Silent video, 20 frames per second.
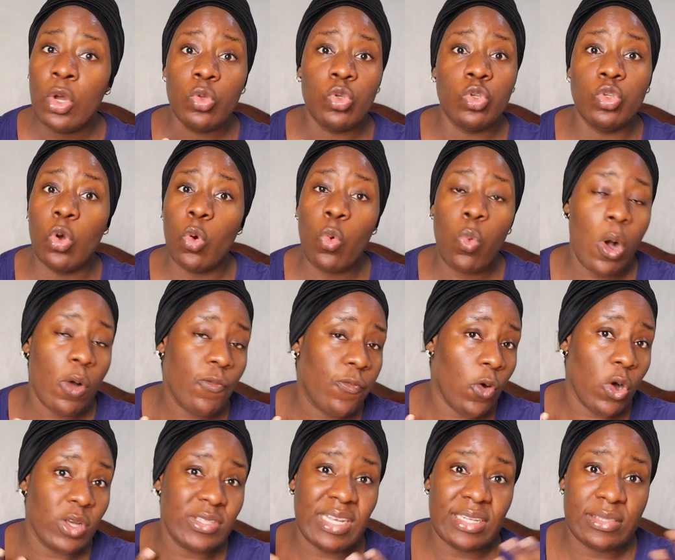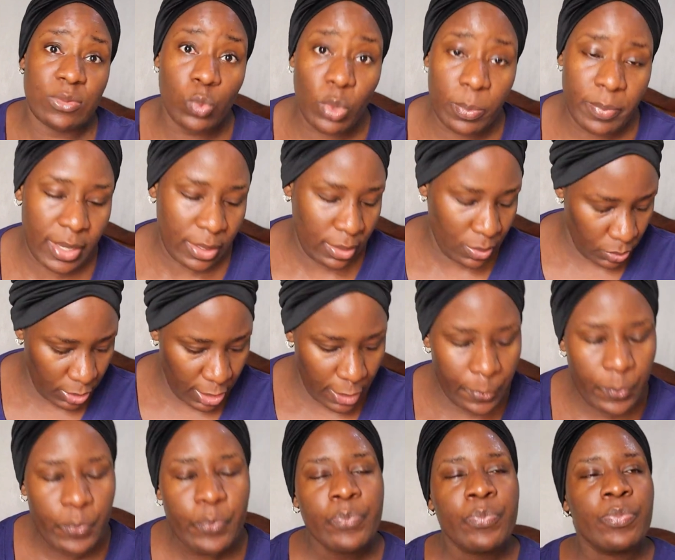you know, work for us as women,
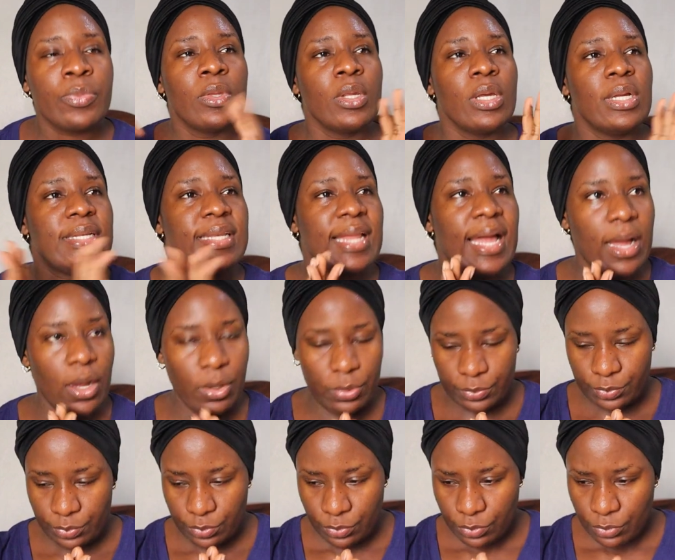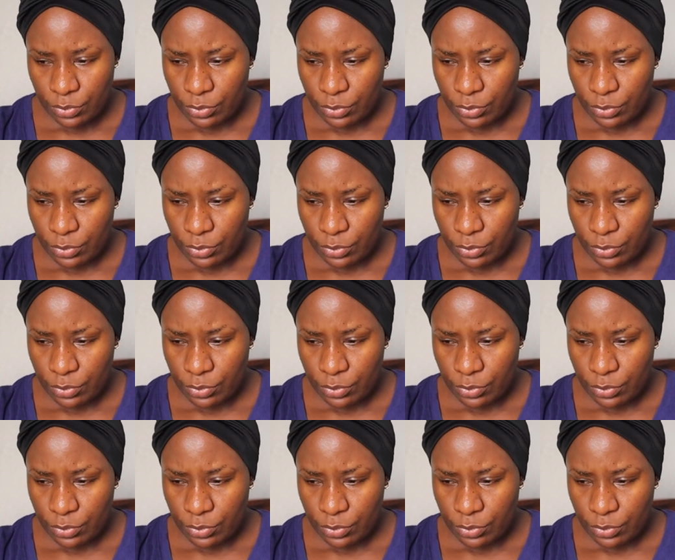okay? Now,